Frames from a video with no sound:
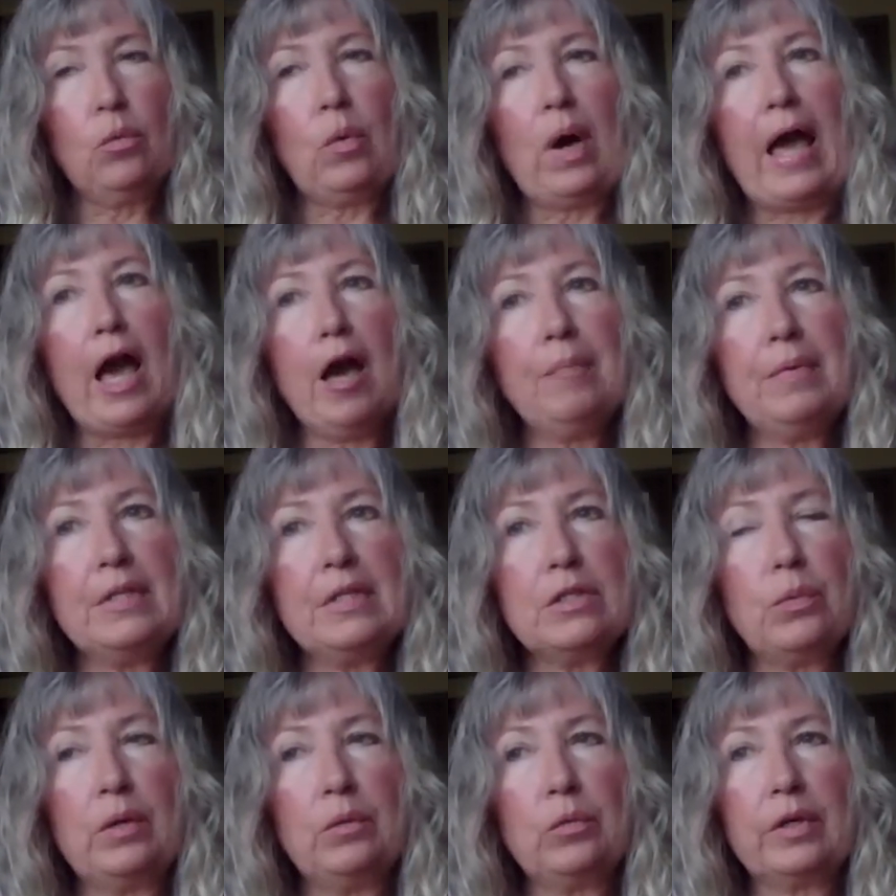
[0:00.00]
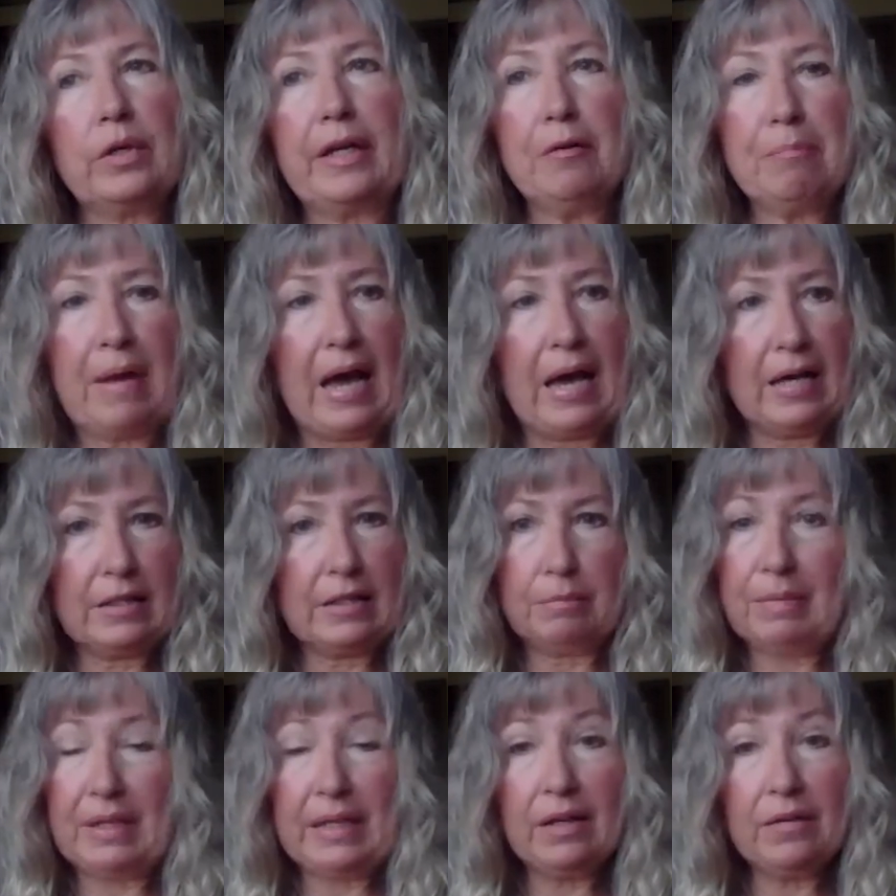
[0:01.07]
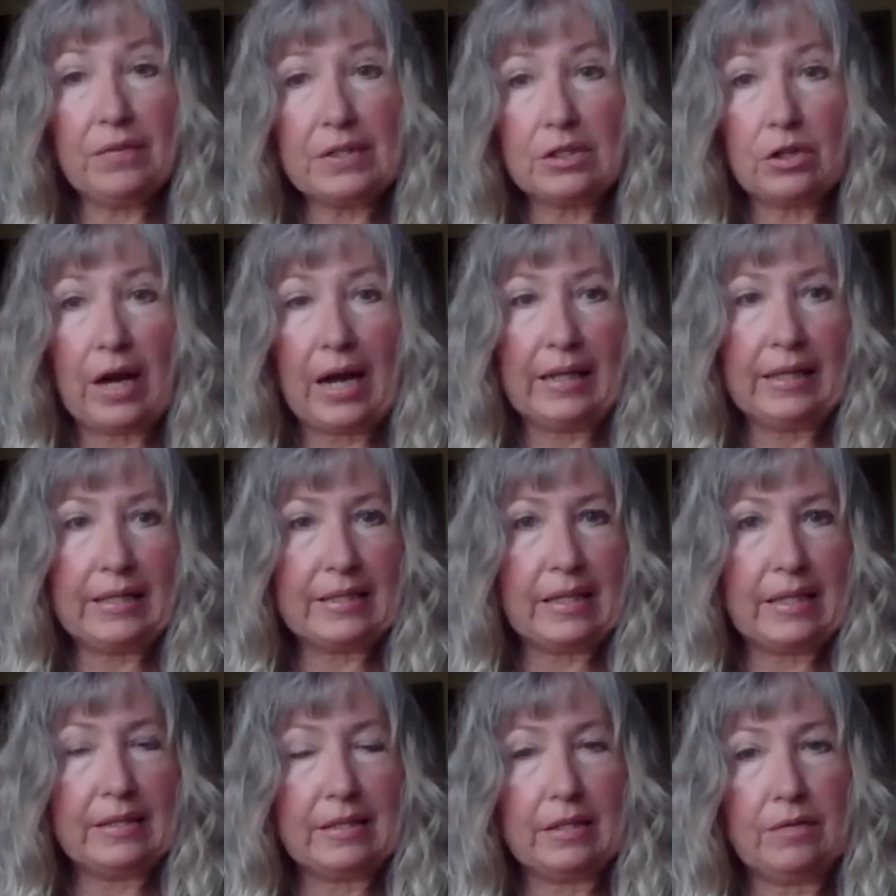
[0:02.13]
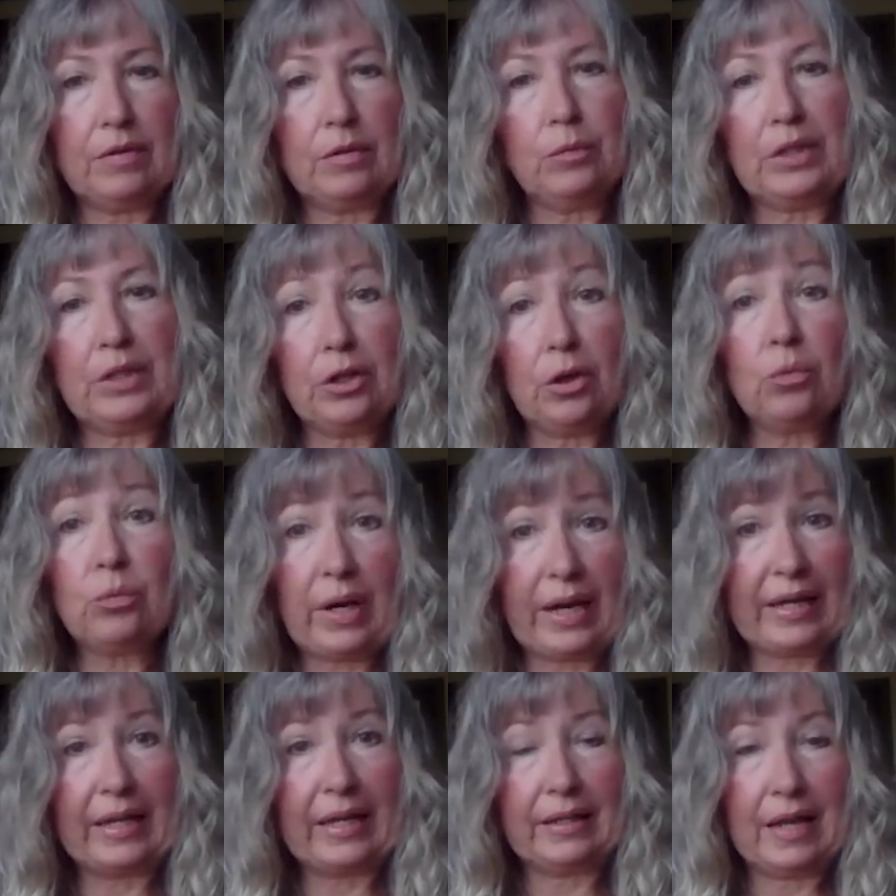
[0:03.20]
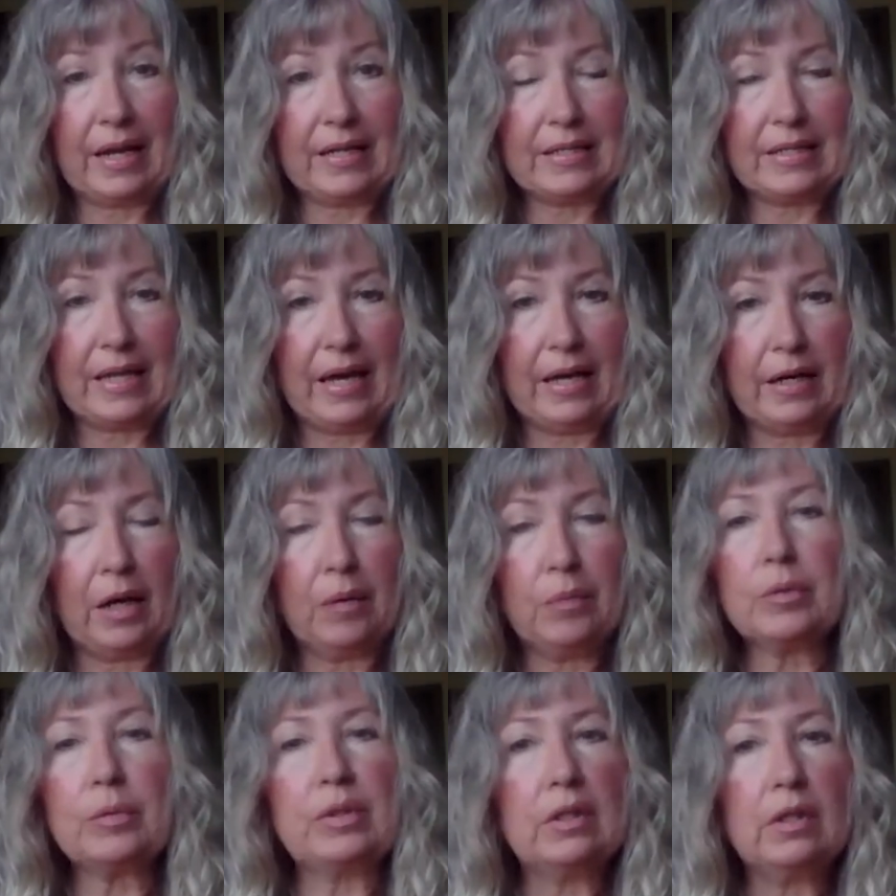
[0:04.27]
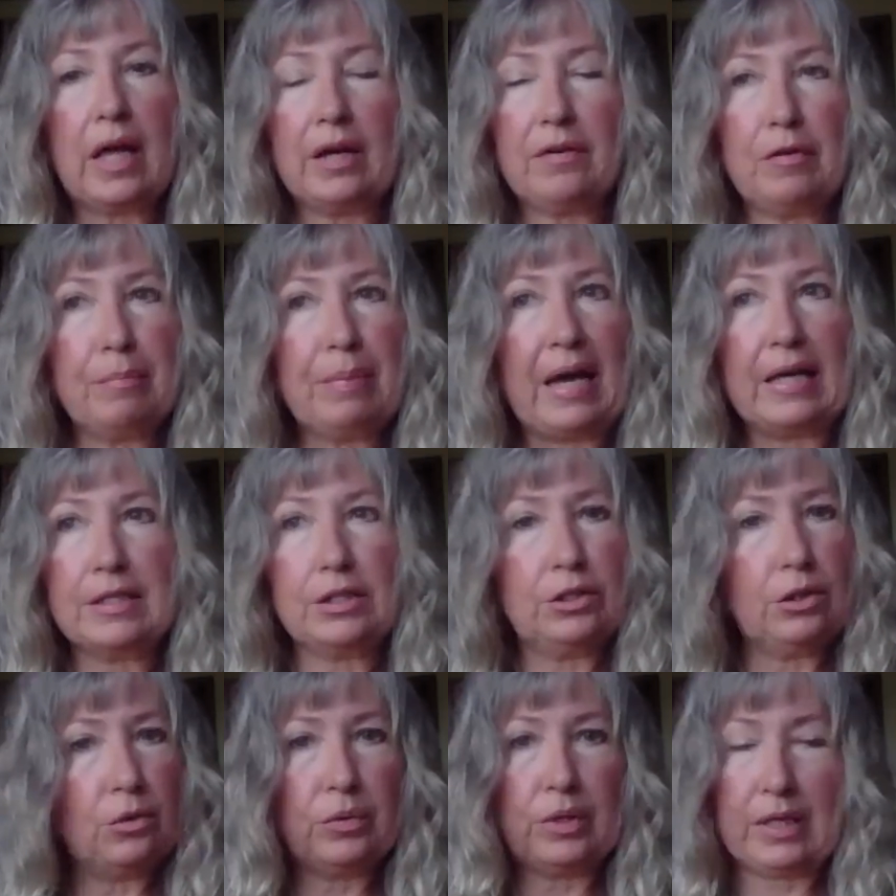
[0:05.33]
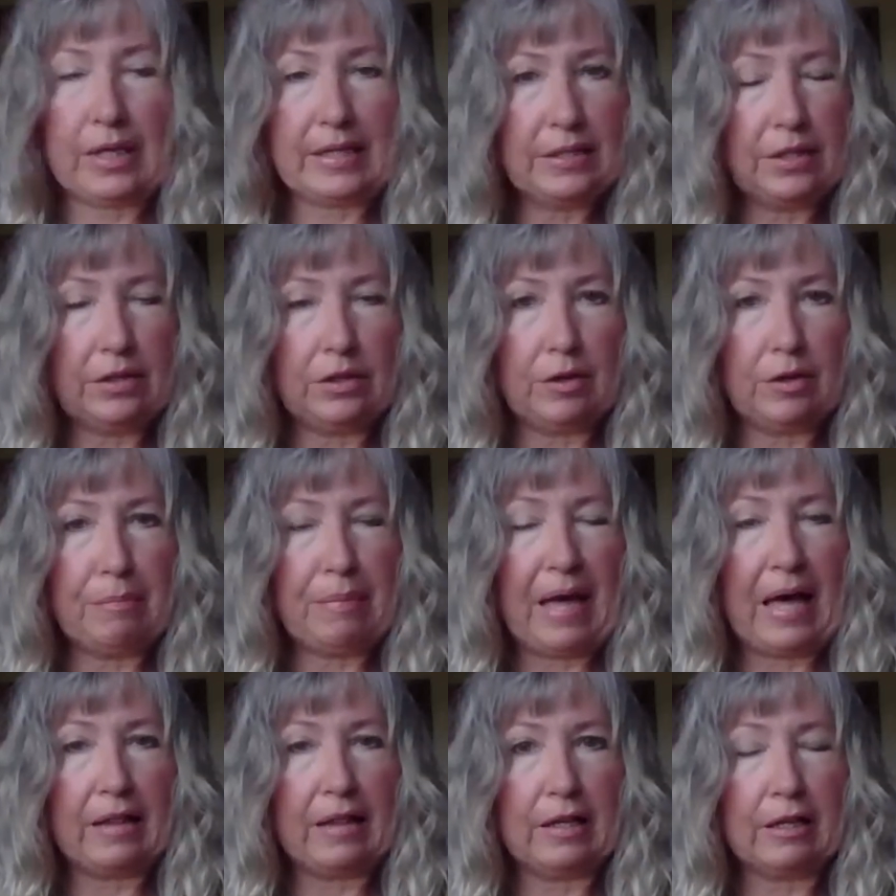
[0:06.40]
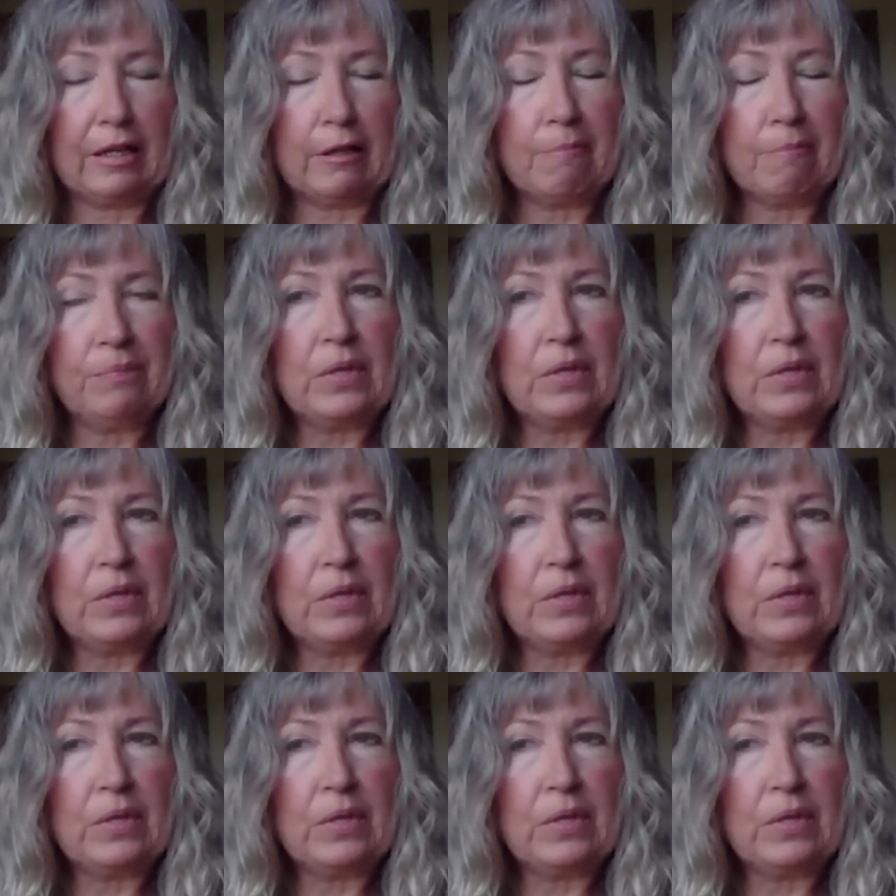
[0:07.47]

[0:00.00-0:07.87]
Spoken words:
What happens when we're empaths? Many of us are highly sensitive and we don't recognize that. I work with a lot of empaths that don't realize that they're empathic.